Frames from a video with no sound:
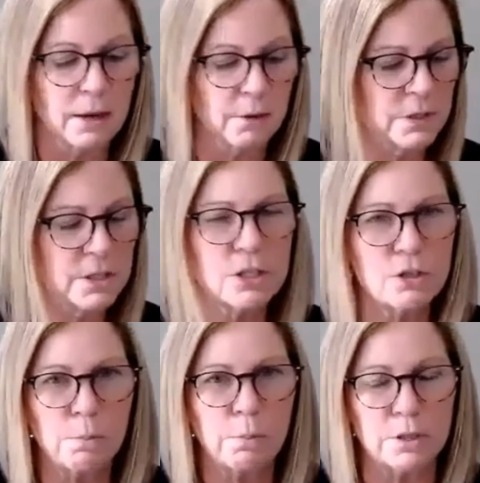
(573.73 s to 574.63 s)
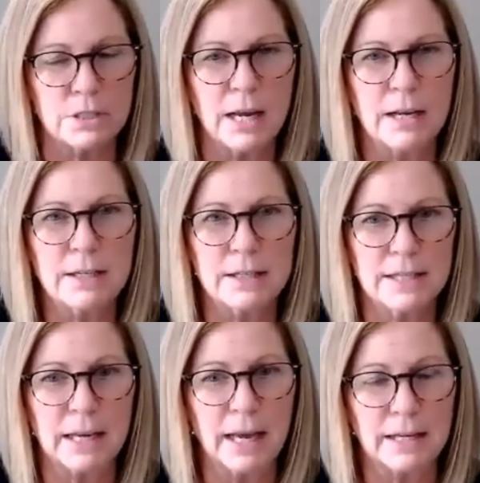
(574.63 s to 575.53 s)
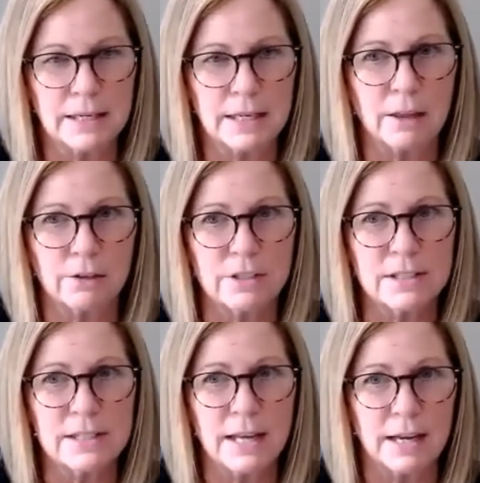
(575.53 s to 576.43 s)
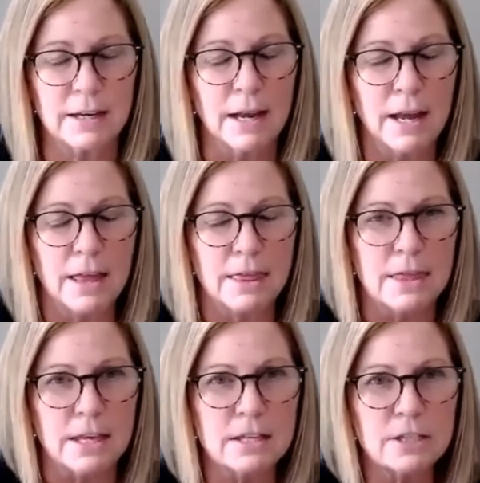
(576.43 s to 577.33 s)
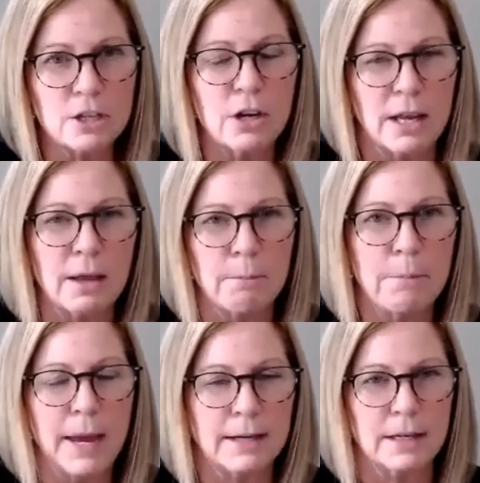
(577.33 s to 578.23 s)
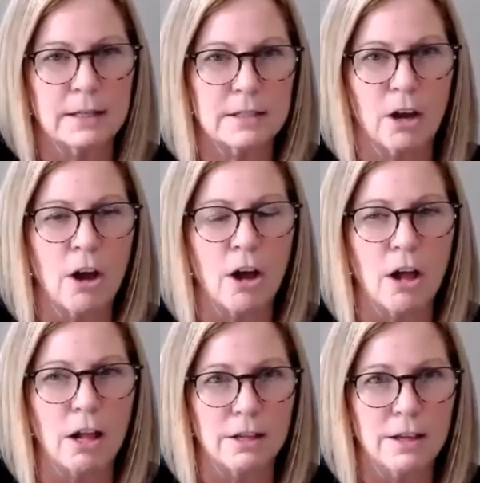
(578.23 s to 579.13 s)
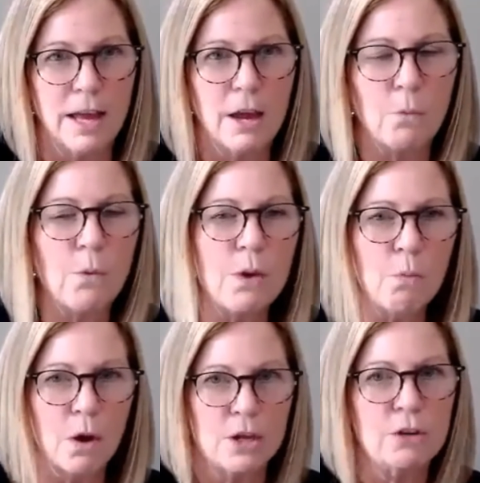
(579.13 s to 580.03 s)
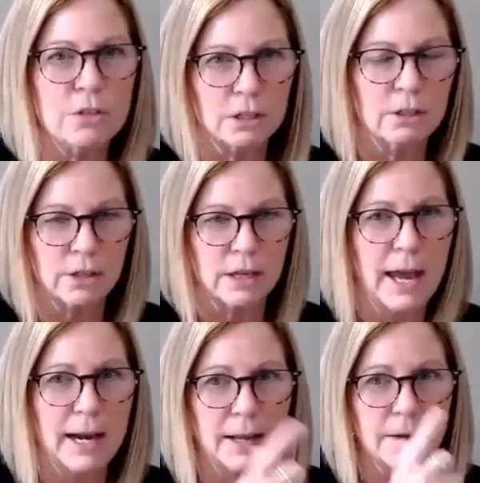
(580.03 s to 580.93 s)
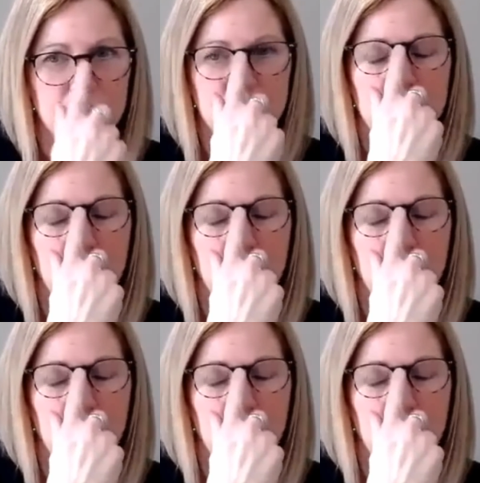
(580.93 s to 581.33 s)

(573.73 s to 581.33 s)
It was the superintendents that got together and said, this could impact us all. We want you to look at it.